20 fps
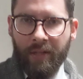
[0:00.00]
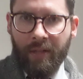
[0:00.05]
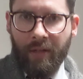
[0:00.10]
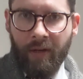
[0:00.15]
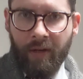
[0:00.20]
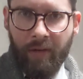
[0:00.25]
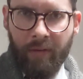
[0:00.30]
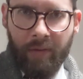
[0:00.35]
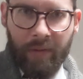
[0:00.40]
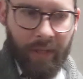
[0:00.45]

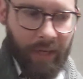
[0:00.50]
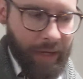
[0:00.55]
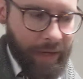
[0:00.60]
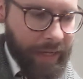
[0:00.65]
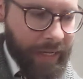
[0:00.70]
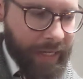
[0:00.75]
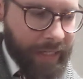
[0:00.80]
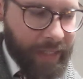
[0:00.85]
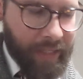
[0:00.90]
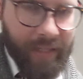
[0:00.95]
So
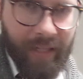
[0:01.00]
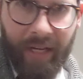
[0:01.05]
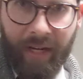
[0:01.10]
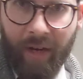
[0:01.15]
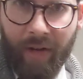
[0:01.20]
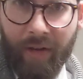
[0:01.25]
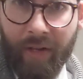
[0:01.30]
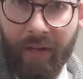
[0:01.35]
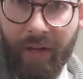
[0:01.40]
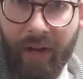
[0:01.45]
slowly that's just like
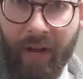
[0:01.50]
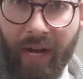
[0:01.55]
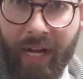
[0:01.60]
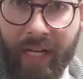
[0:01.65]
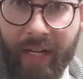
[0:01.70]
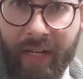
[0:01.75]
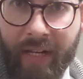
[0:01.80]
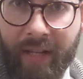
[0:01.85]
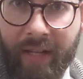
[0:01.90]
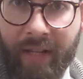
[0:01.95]
on the
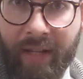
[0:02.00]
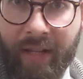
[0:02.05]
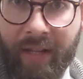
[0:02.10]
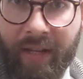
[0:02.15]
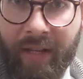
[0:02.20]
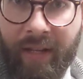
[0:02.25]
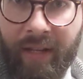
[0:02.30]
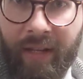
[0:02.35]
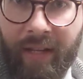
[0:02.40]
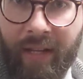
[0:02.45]
9th,
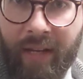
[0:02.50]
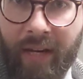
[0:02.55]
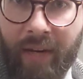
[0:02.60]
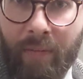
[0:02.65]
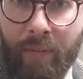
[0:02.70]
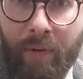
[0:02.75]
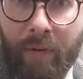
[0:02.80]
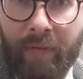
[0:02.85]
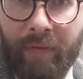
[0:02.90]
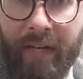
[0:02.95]
then I
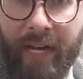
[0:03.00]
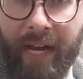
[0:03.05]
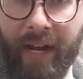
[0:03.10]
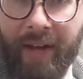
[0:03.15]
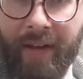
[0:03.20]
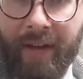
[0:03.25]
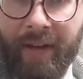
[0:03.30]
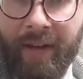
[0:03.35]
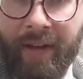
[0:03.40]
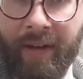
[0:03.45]
move down,